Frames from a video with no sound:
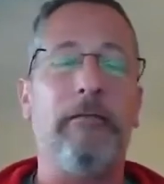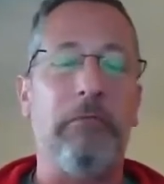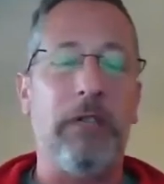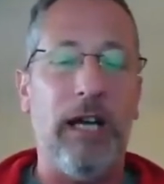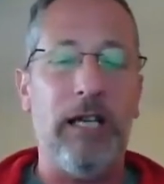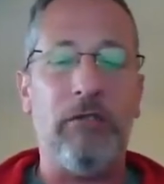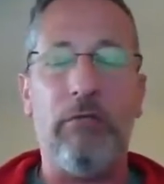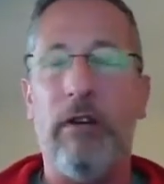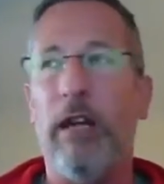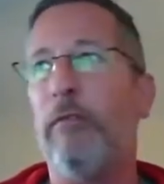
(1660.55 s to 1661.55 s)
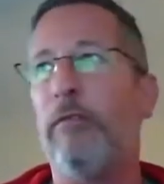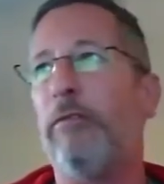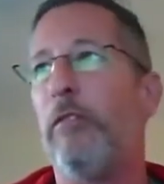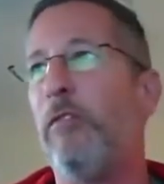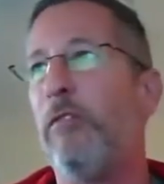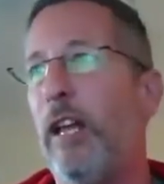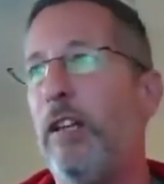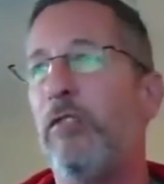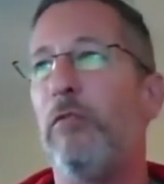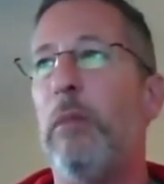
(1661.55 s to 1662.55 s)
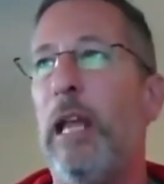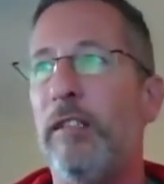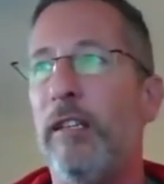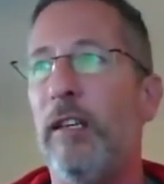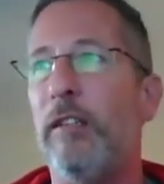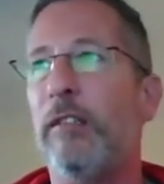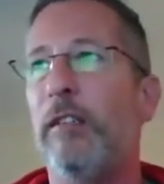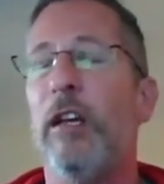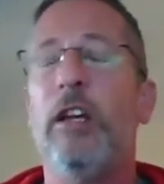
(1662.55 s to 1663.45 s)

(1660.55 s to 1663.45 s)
from catering, from events, from lettings.